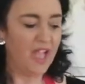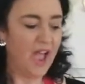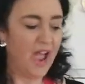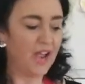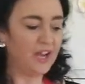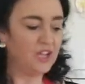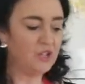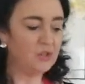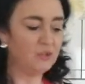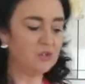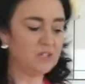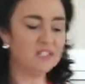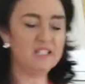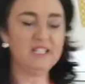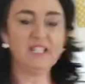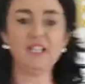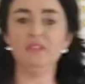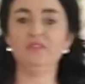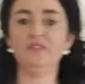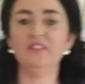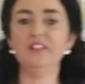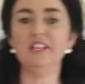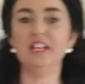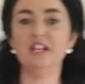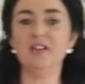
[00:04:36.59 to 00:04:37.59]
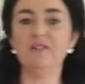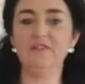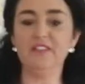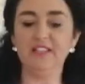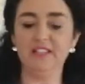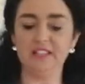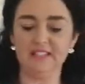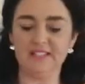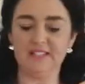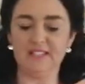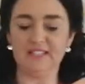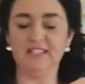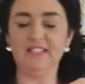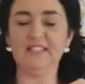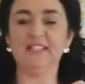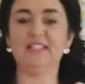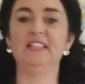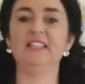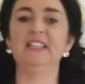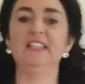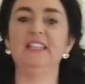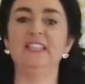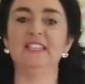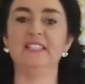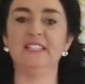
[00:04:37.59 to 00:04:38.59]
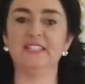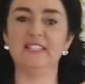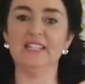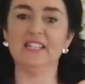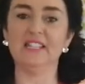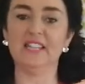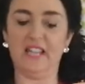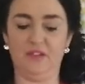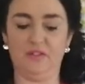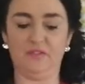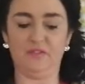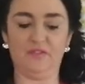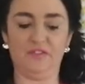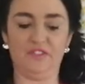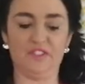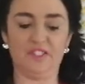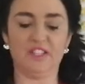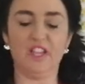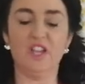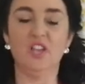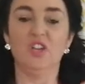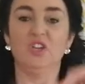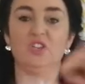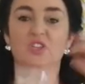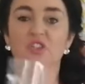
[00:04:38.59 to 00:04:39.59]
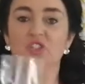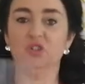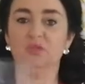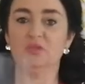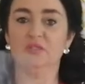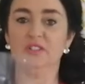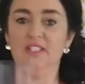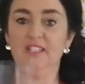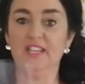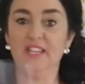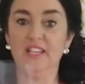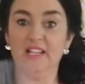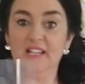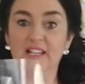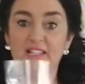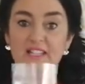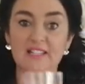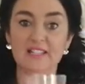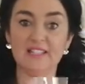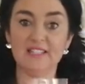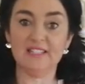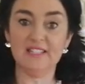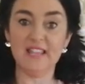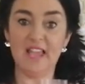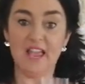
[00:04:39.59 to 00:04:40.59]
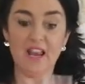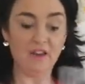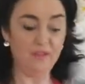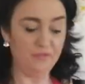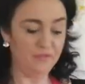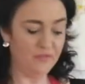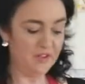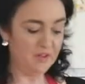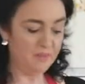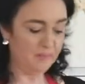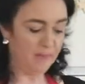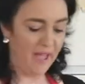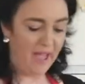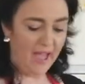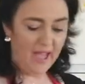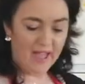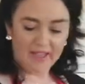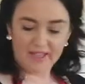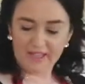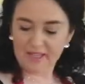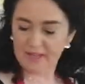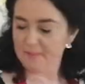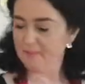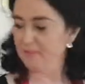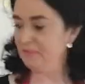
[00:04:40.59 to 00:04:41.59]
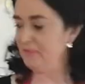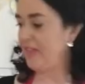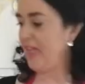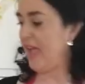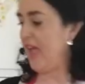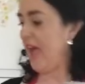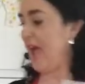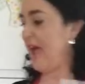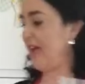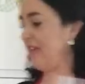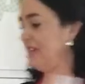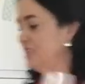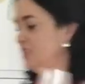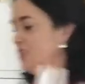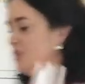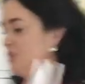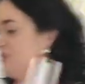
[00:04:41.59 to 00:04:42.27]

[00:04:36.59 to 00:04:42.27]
And you could even give these as little Easter gifts. So you could take a little cellophane bag and